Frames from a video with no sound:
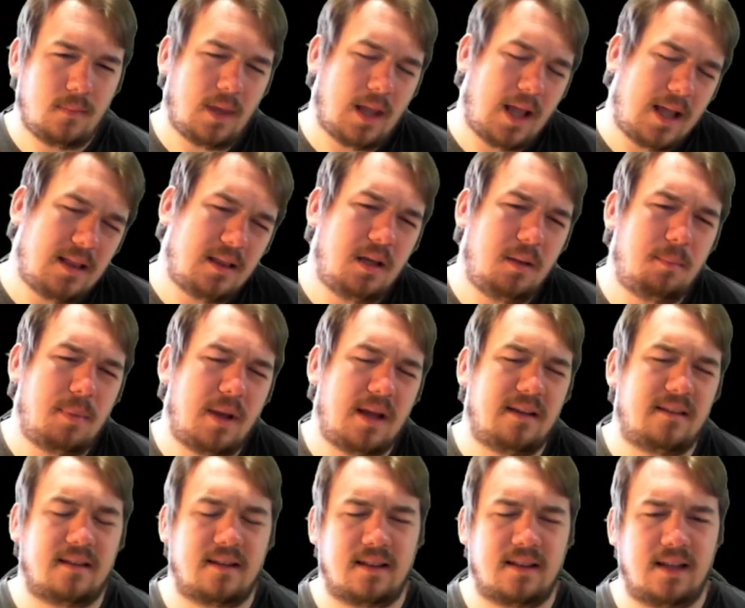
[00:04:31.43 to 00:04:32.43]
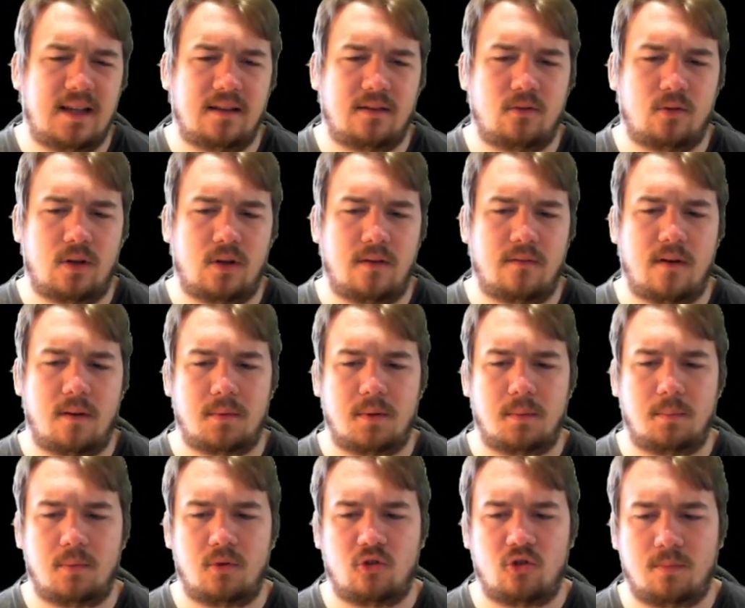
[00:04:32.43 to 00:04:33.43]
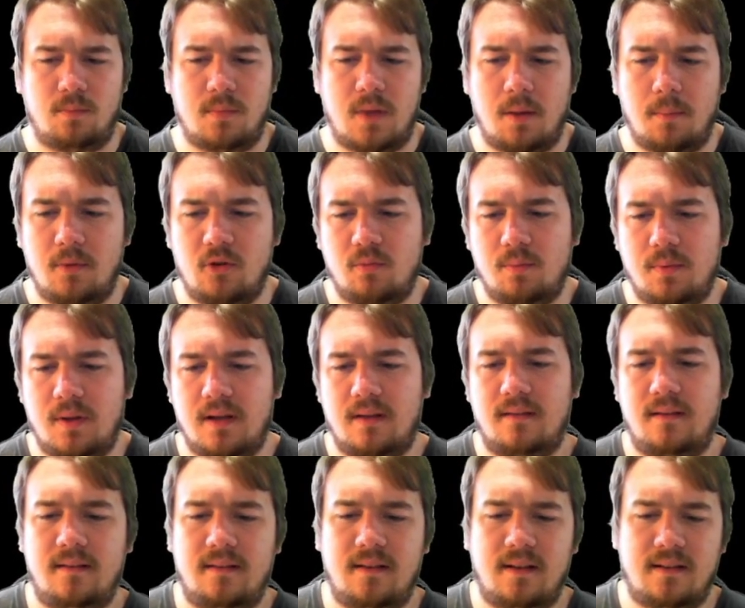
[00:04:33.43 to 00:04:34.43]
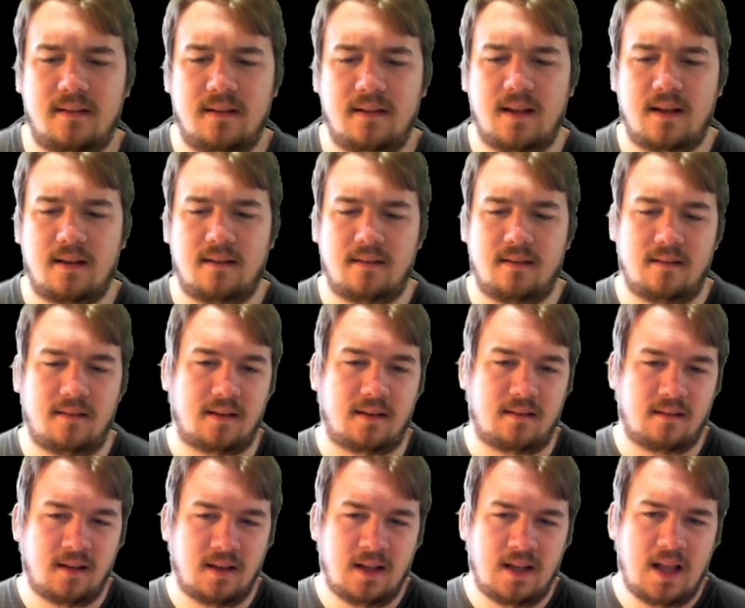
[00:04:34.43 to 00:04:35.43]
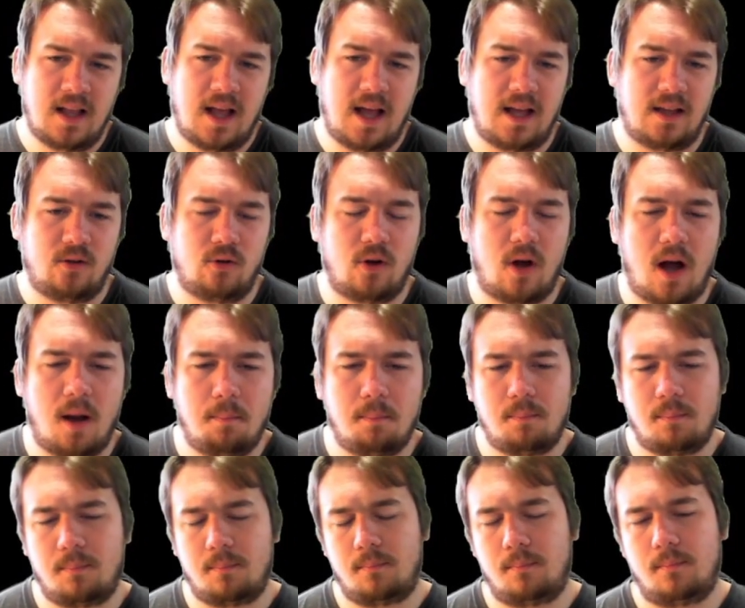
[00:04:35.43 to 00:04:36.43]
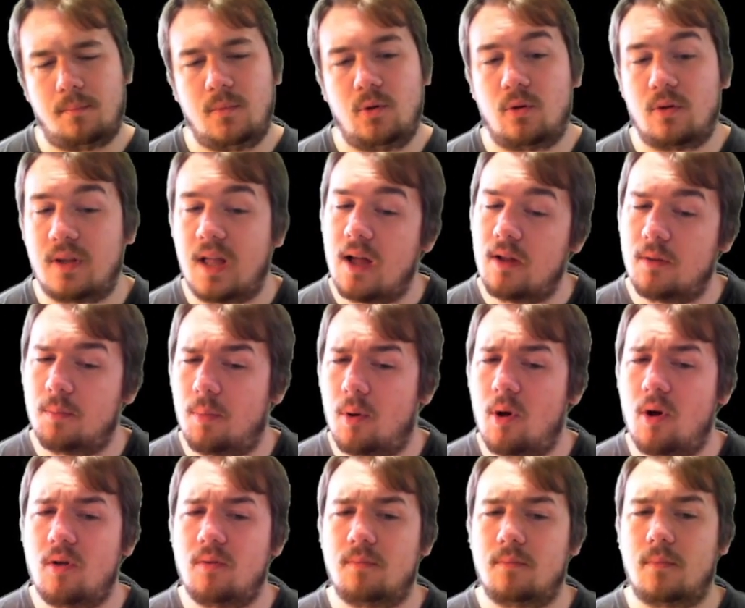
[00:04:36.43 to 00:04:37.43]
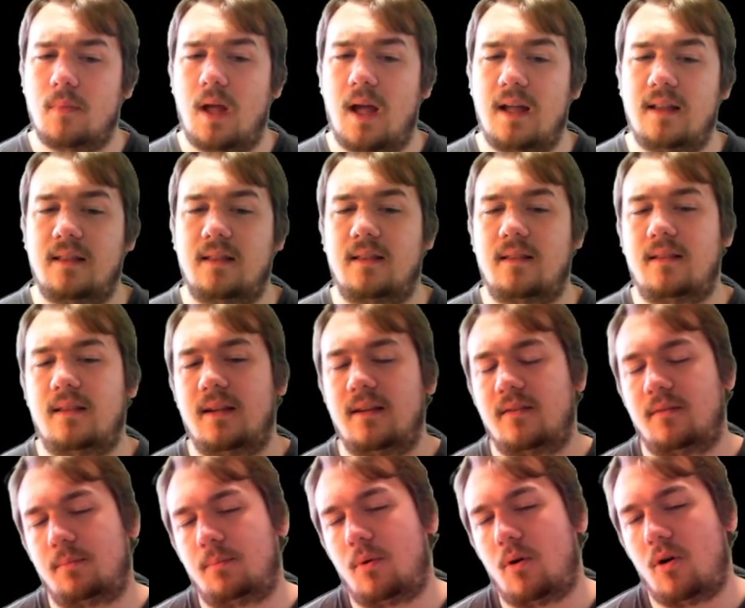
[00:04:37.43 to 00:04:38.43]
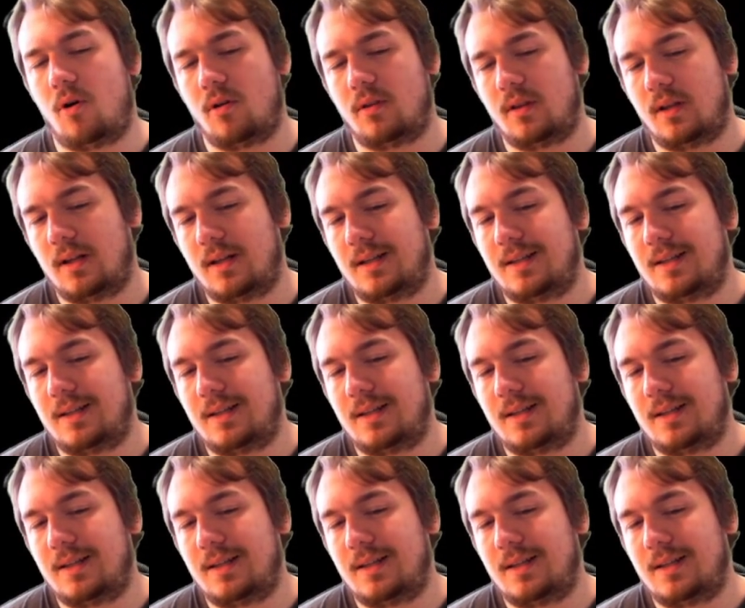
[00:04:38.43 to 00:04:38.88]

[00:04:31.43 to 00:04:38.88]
And he basically has to give up the bishop. Now bishop takes d6, he takes d6, and you're down a pawn, and this pawn,